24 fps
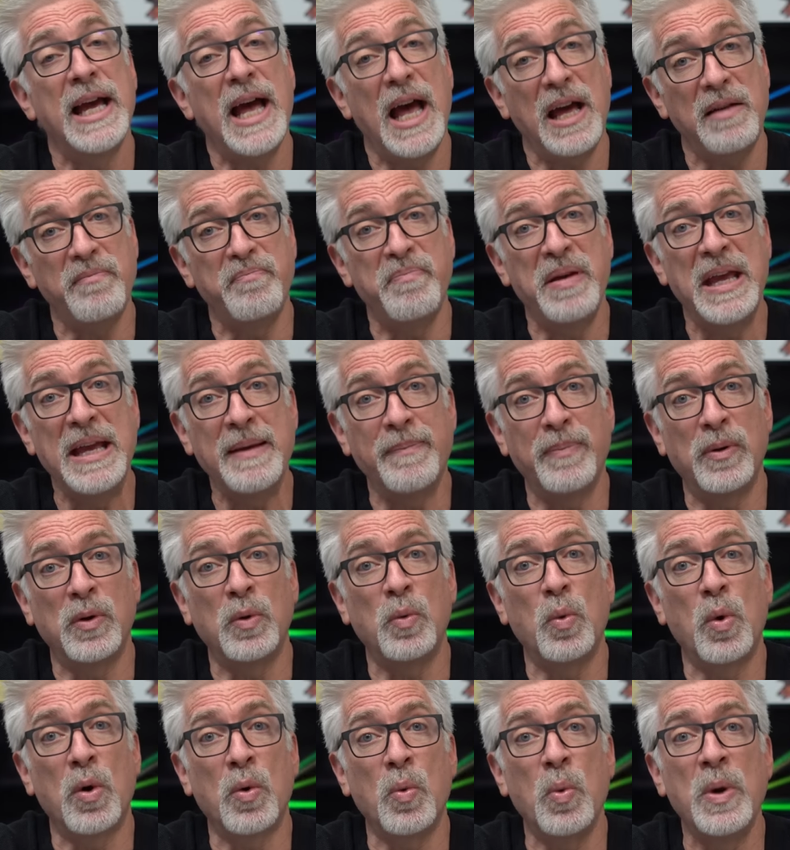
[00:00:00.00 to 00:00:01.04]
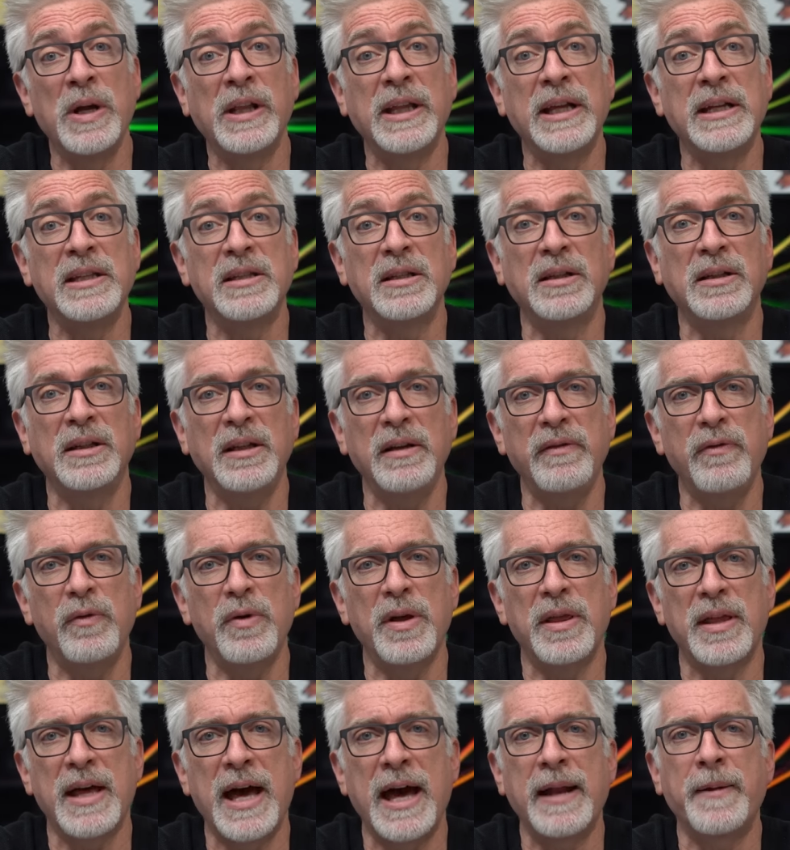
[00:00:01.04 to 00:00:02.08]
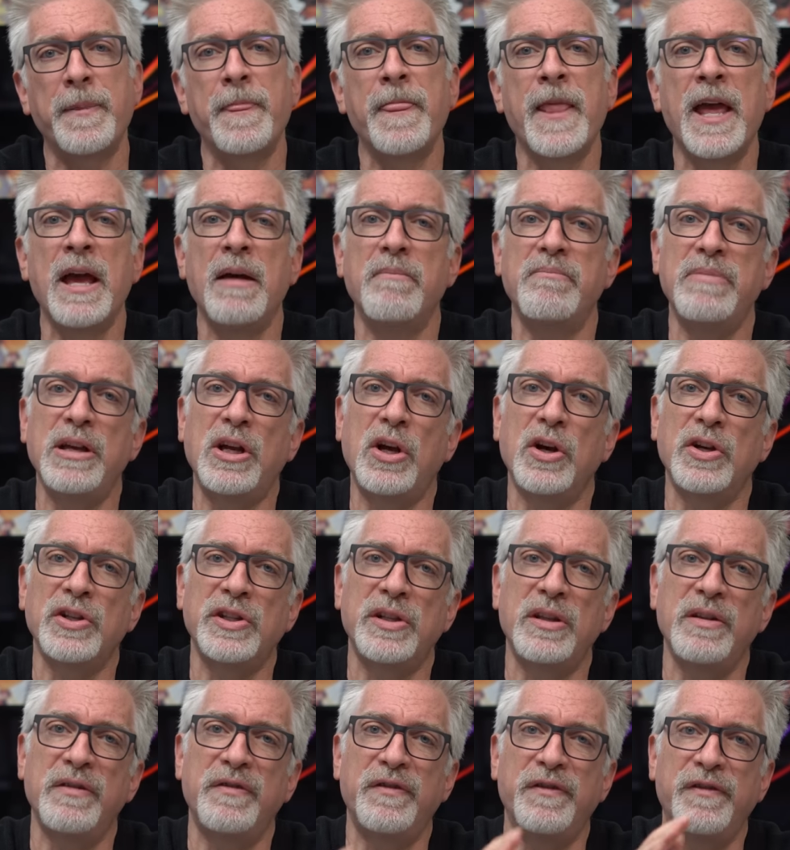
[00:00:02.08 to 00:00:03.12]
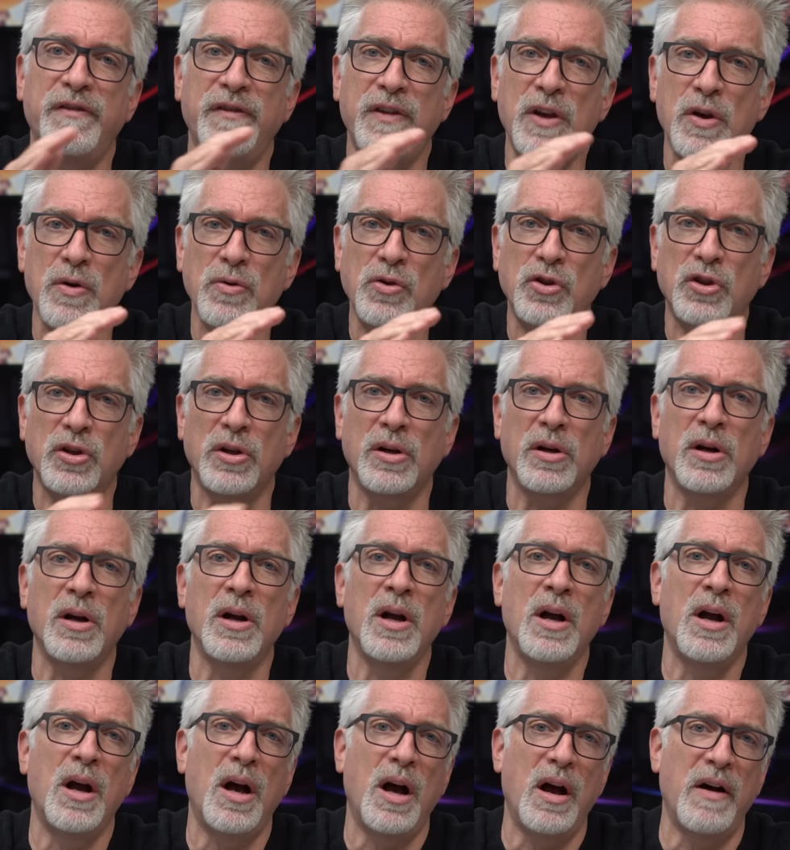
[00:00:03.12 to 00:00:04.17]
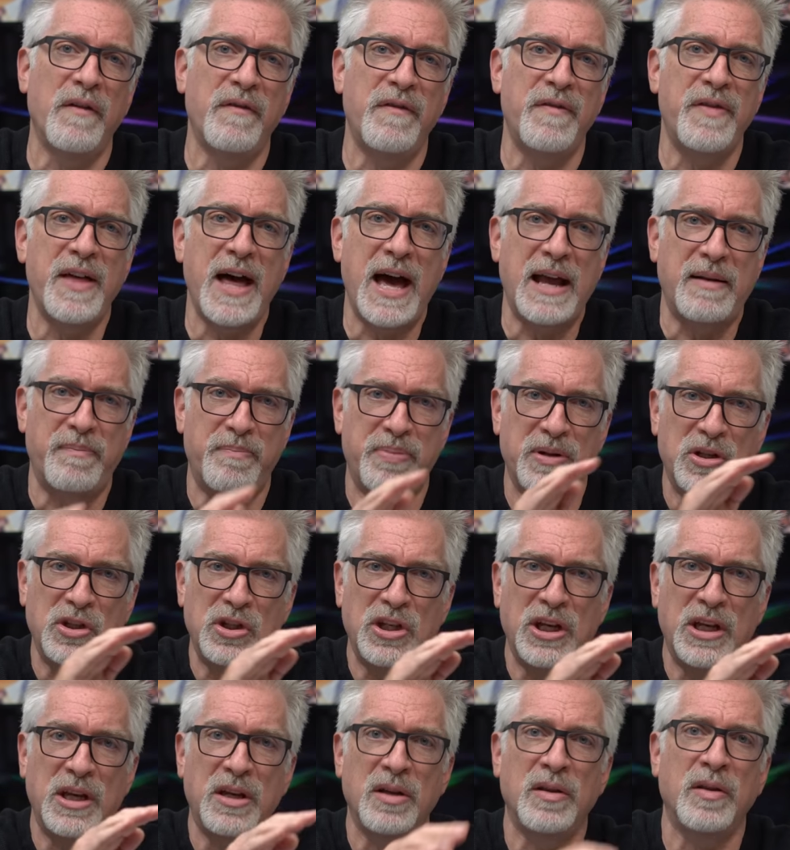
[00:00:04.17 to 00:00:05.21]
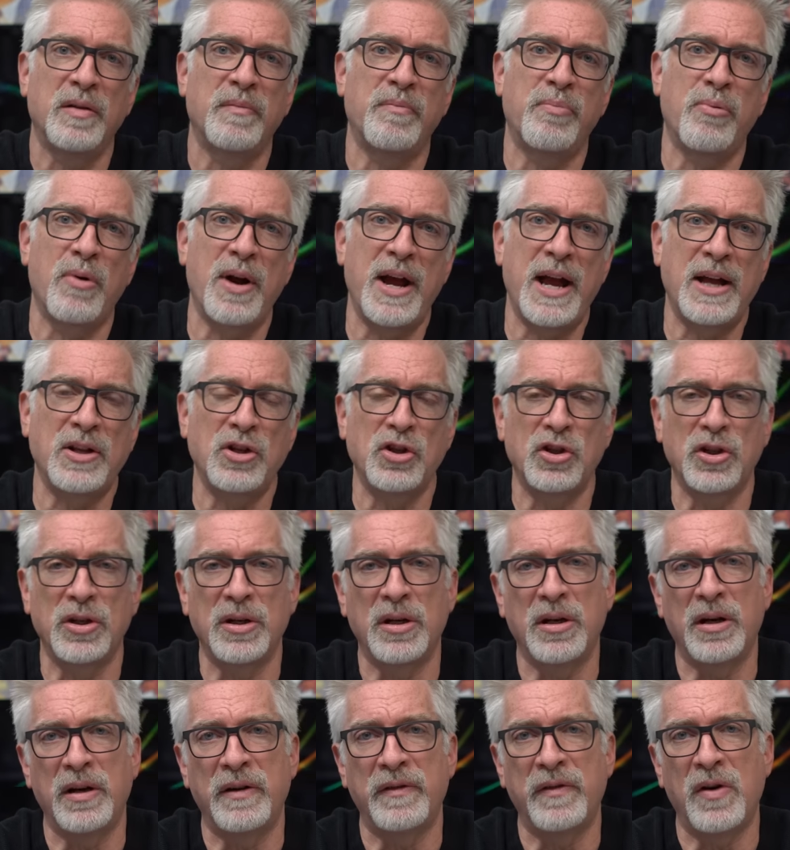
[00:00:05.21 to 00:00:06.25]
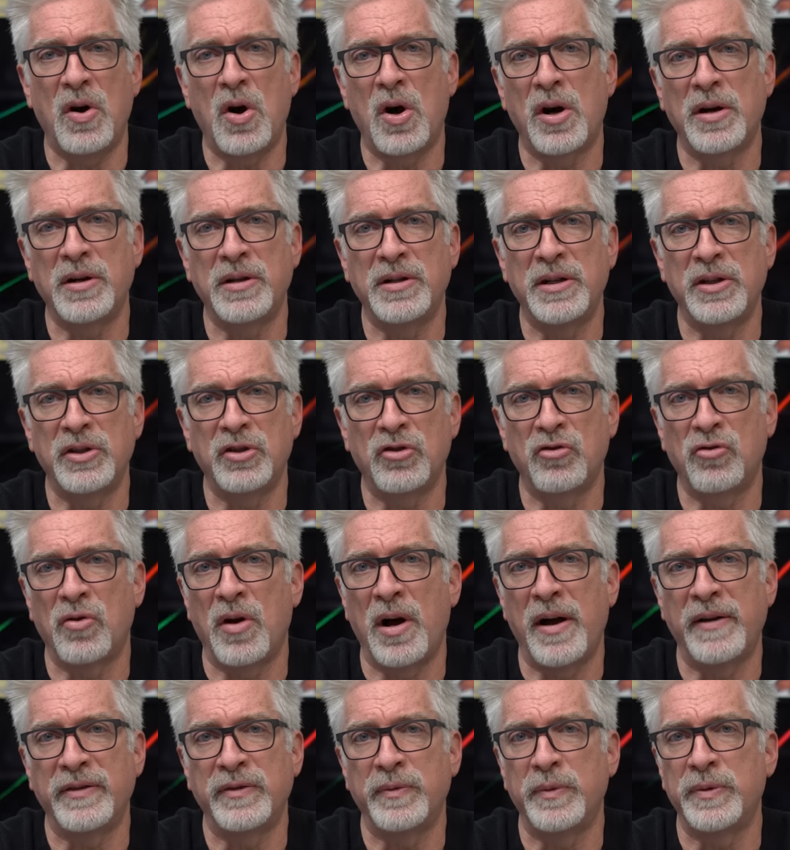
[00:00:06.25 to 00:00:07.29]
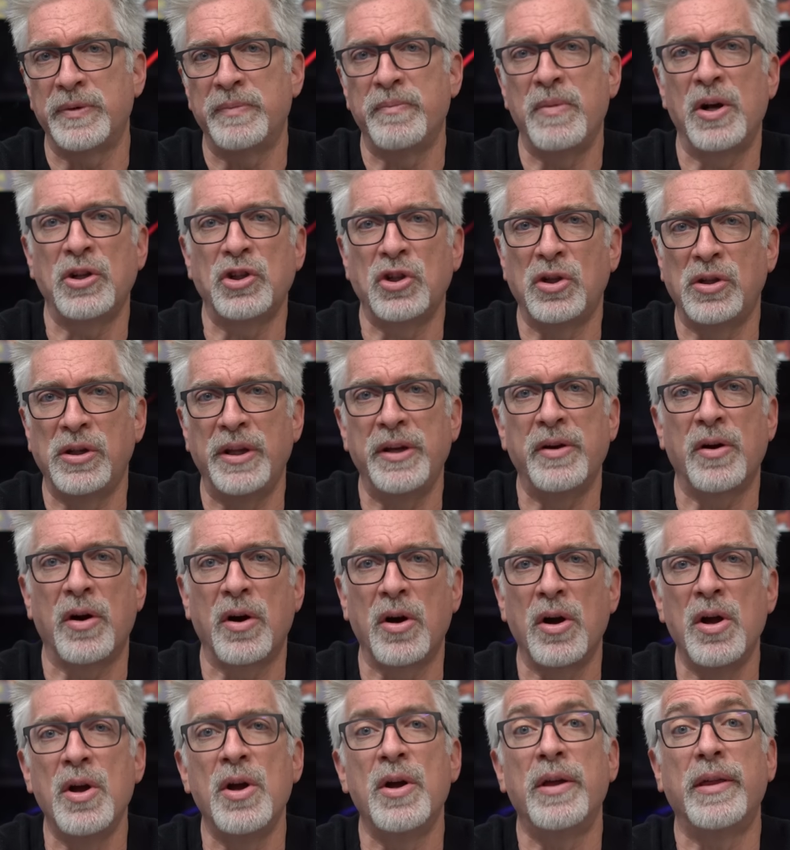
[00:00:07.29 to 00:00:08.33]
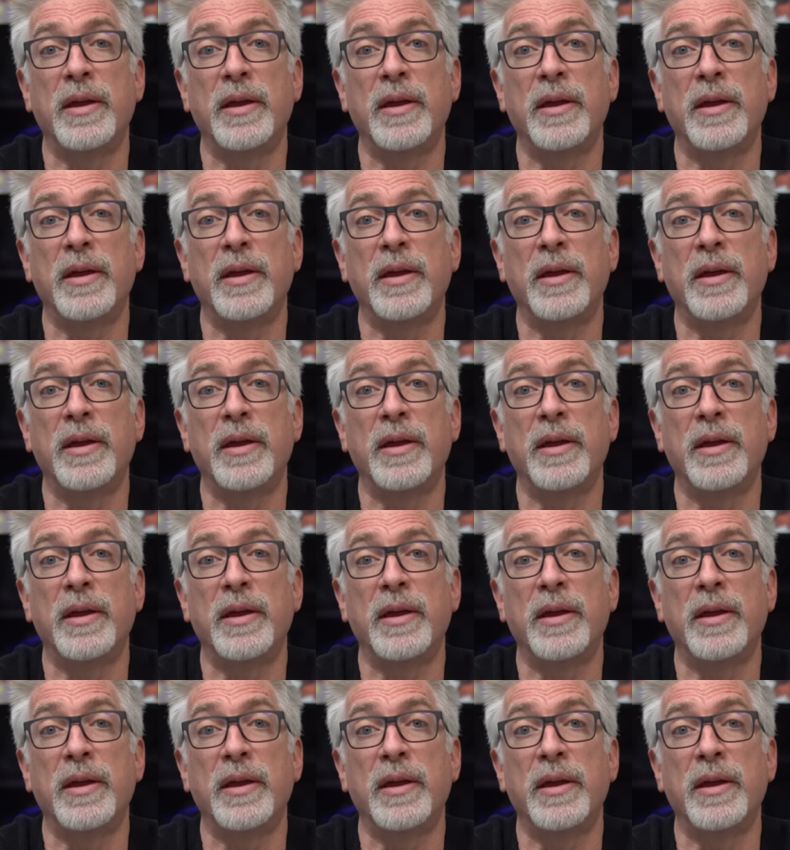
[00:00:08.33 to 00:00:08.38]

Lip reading: and people were willing to live with that because the future of that particular branch of hard disk drives was much clearer.